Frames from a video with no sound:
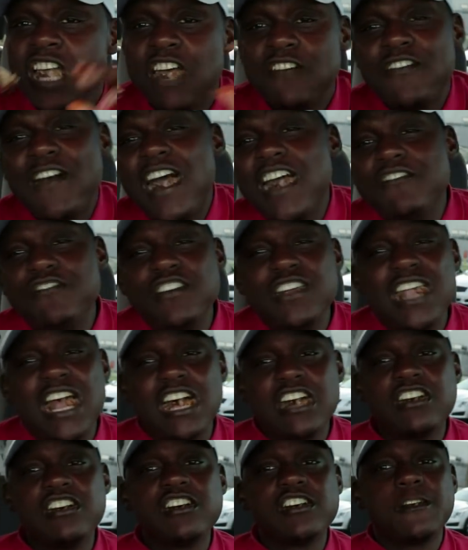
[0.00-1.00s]
If I ain't feel
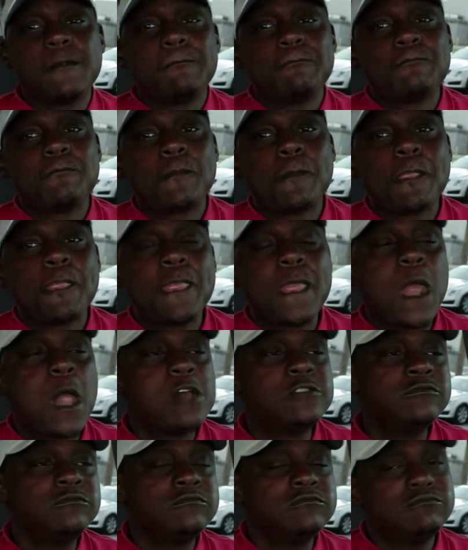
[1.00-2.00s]
like cooking,
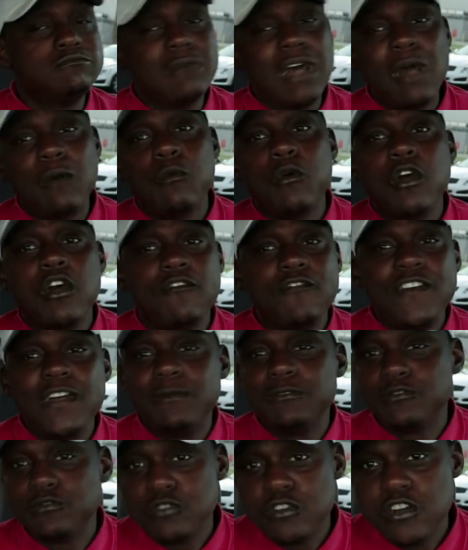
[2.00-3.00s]
my world
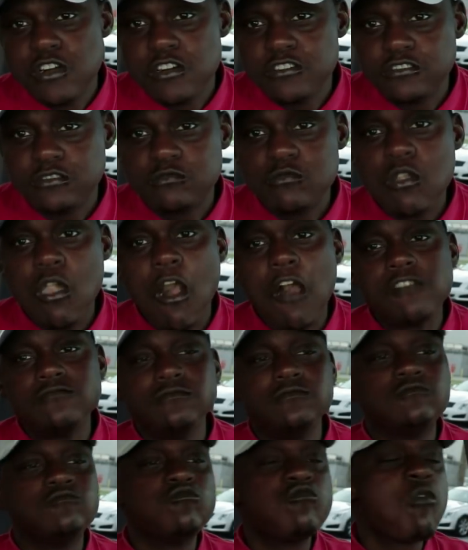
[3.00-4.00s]
famous ribs
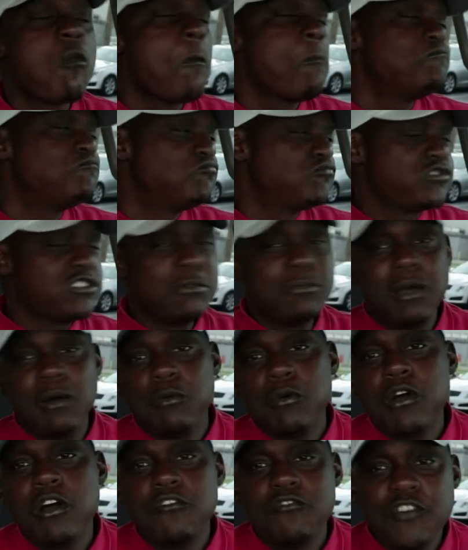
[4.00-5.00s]

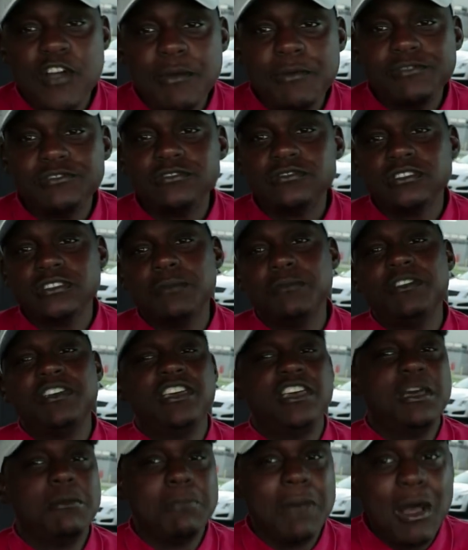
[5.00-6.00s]
about world famous, I
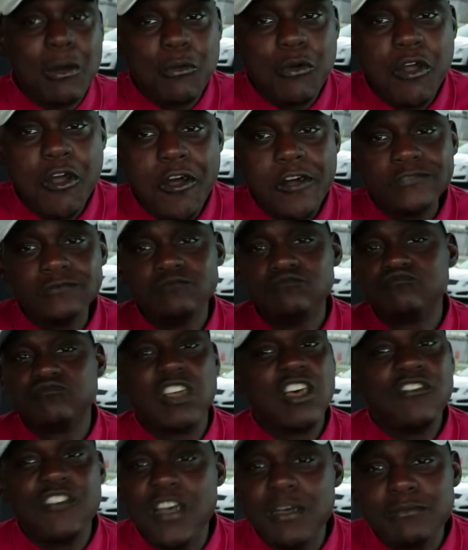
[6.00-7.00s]
mean, in my world,
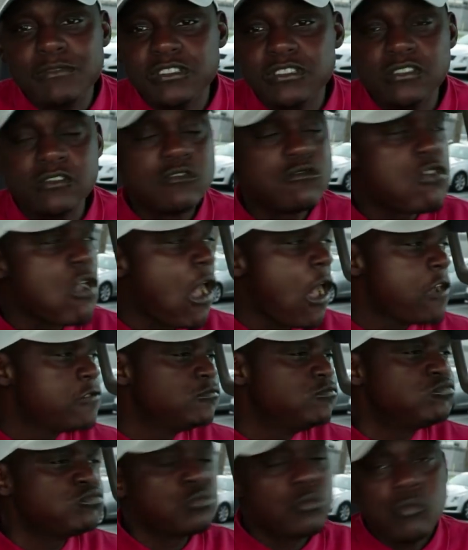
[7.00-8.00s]
they famous.
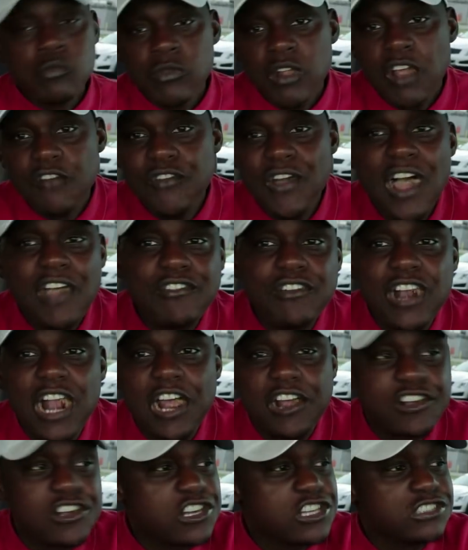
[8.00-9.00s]
If I feel
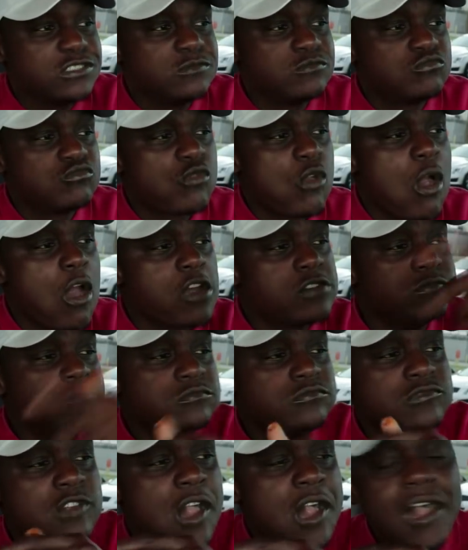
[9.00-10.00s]
like cooking,
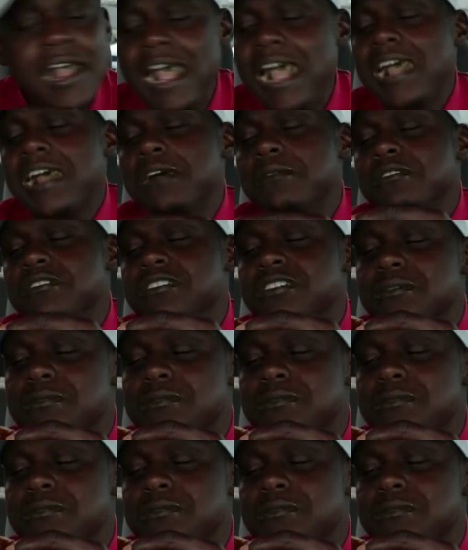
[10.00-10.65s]
I come get